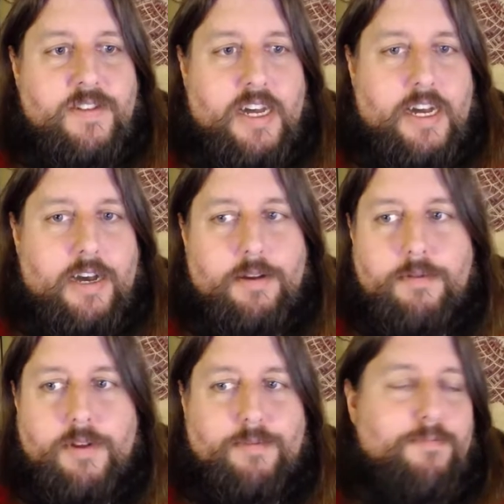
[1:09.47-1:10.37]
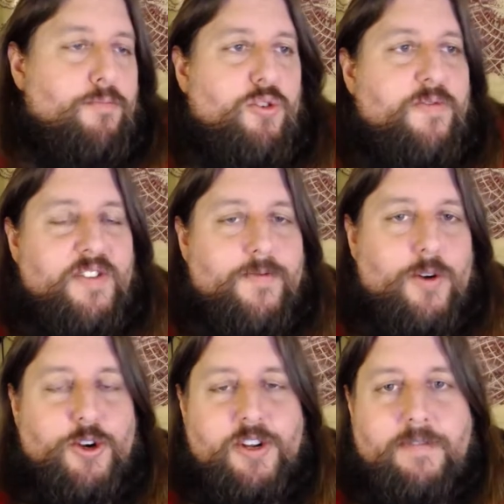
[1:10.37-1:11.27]
uh, the movie's
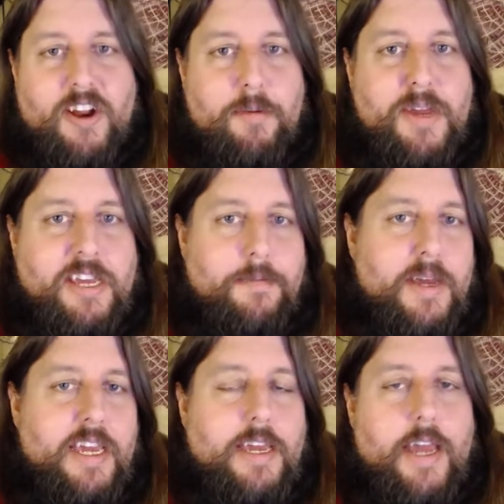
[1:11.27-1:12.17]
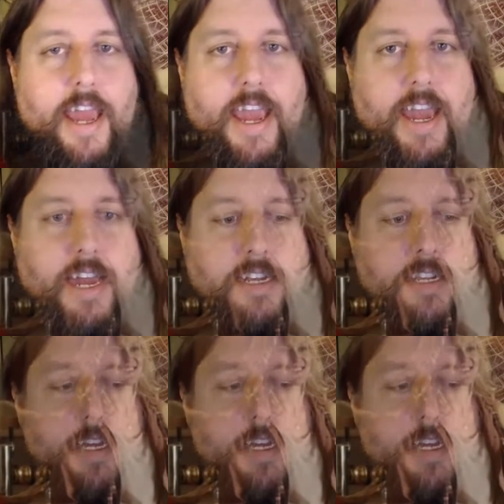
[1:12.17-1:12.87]
version of Airbnb, and